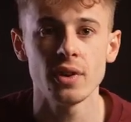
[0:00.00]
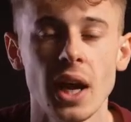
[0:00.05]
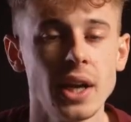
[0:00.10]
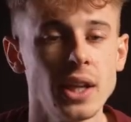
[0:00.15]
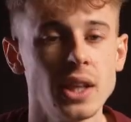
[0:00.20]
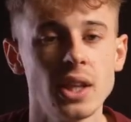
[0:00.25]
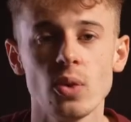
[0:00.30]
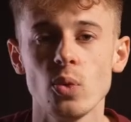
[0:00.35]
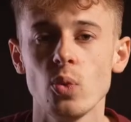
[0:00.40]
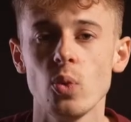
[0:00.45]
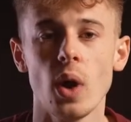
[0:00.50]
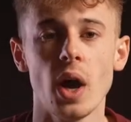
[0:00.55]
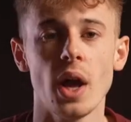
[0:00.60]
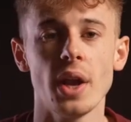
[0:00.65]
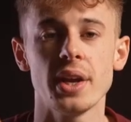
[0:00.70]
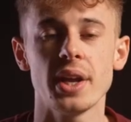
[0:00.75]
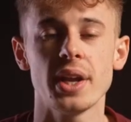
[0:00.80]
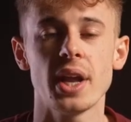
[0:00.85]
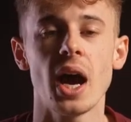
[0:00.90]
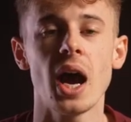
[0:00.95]
are the
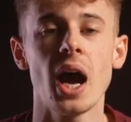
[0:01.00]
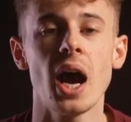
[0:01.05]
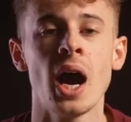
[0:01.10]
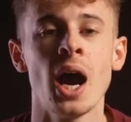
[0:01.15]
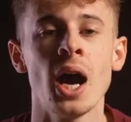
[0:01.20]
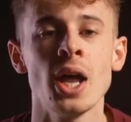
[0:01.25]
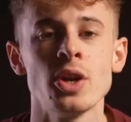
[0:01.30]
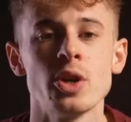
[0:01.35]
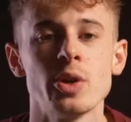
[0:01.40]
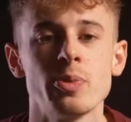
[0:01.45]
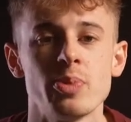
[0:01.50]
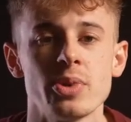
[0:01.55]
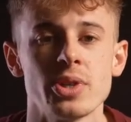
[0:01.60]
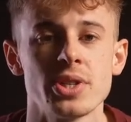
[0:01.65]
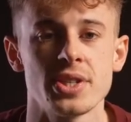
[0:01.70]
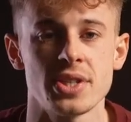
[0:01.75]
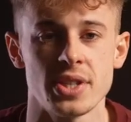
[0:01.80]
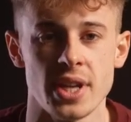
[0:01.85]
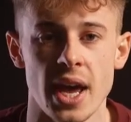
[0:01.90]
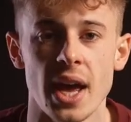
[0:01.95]
one that
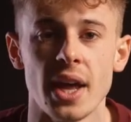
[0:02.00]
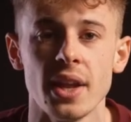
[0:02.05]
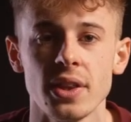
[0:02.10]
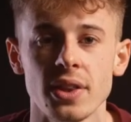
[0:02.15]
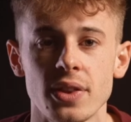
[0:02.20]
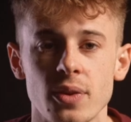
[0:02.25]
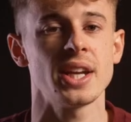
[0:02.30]
100%